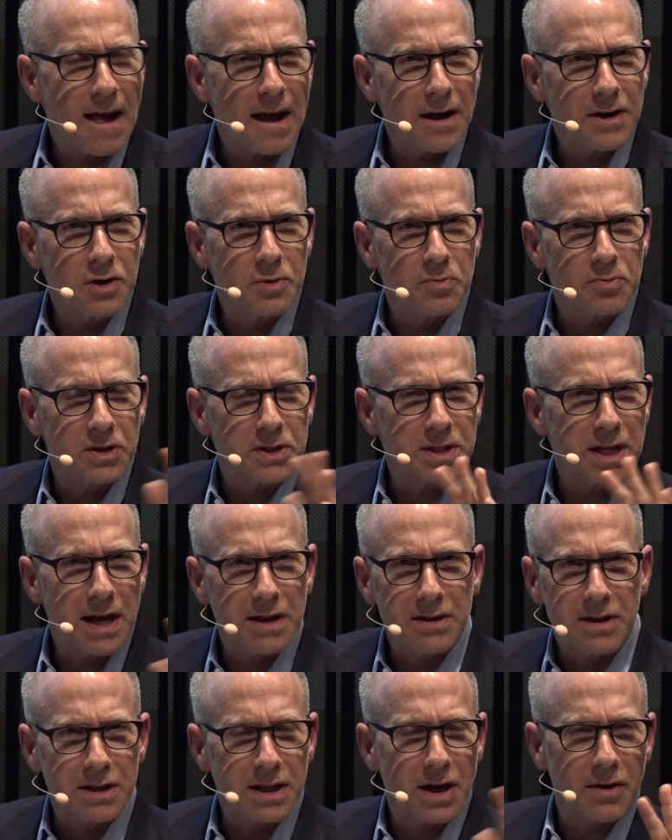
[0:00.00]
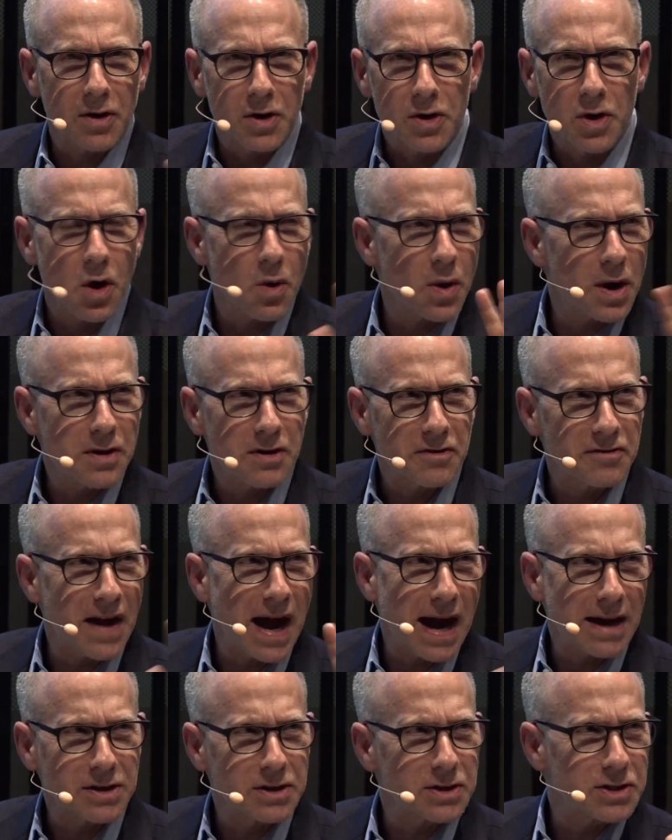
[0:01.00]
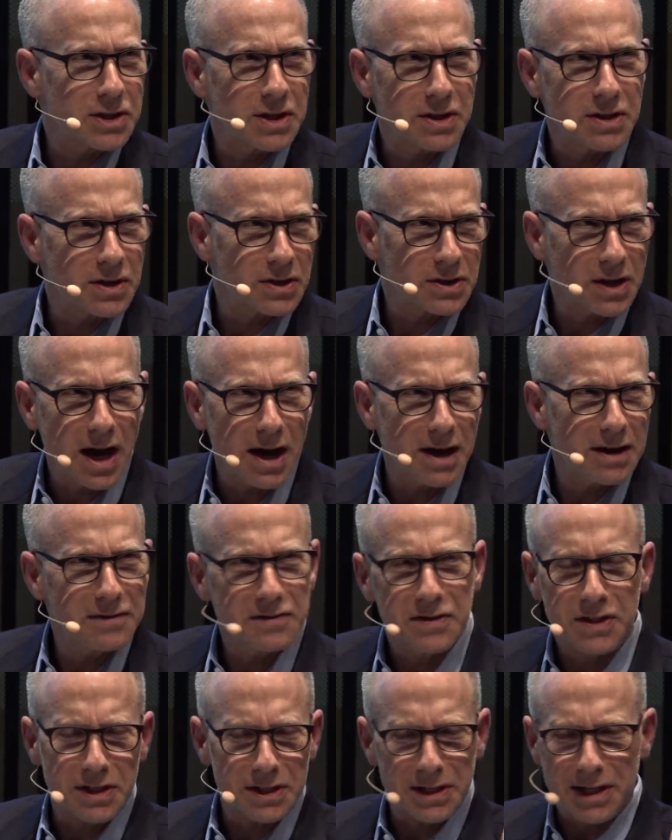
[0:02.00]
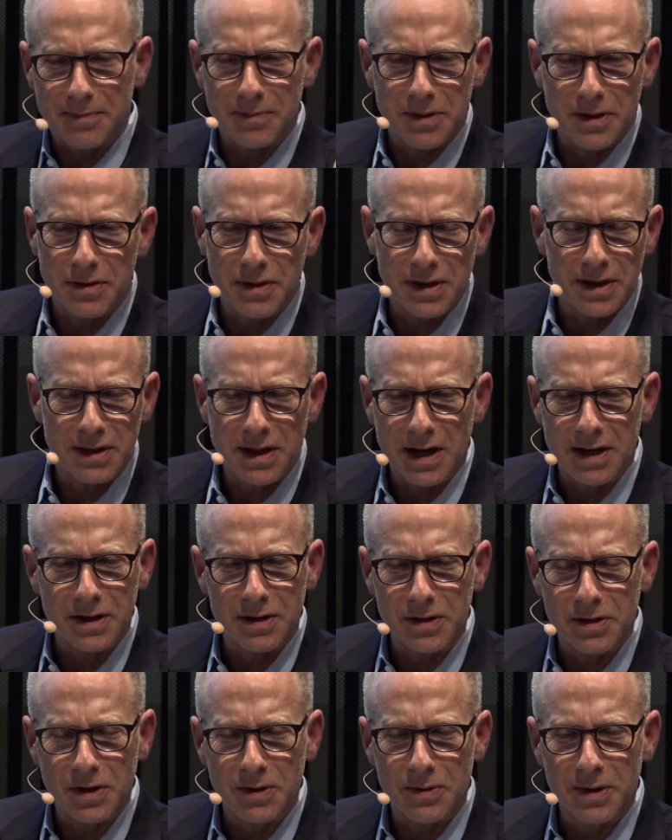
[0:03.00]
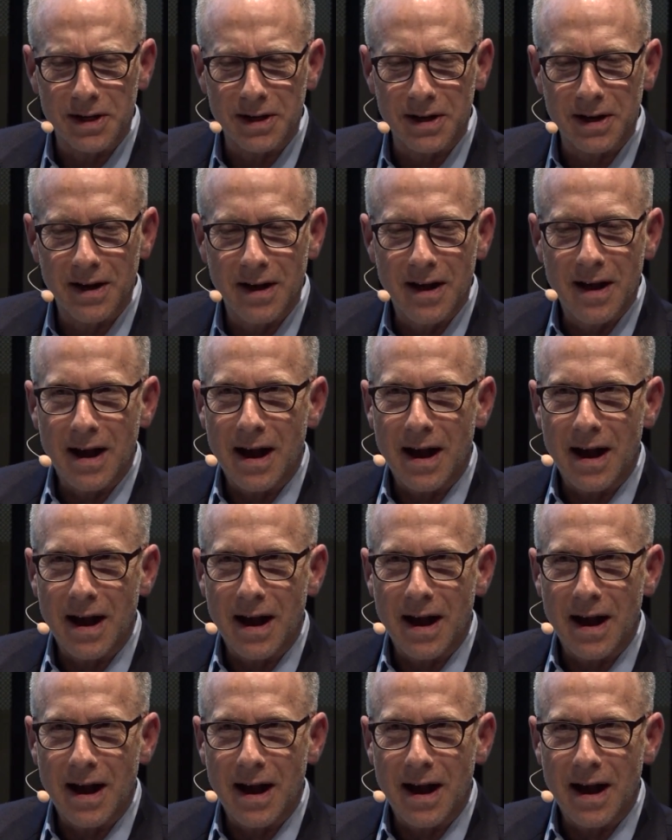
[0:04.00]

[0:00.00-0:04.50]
and you pretend that there are no other factors in their lives except the thing that you're doing,